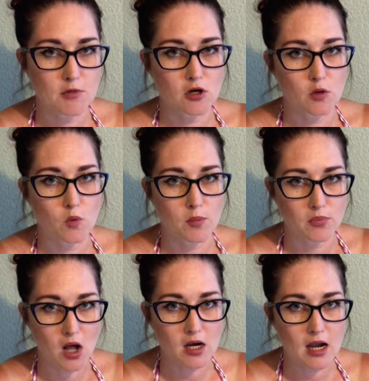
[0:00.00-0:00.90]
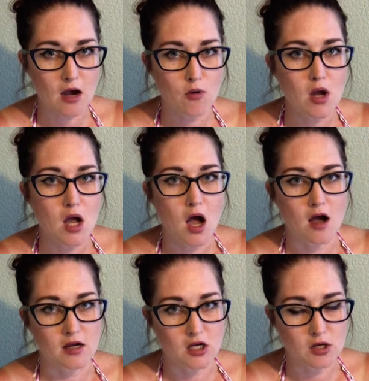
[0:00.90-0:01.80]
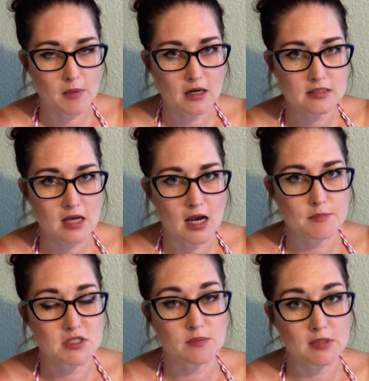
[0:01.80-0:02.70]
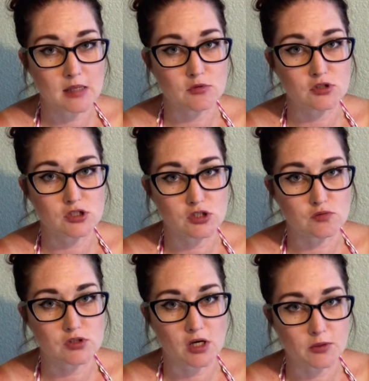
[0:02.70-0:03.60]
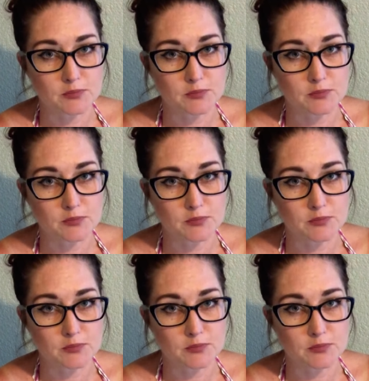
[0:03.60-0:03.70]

You're going to want to block out a good amount of time to be able to do so.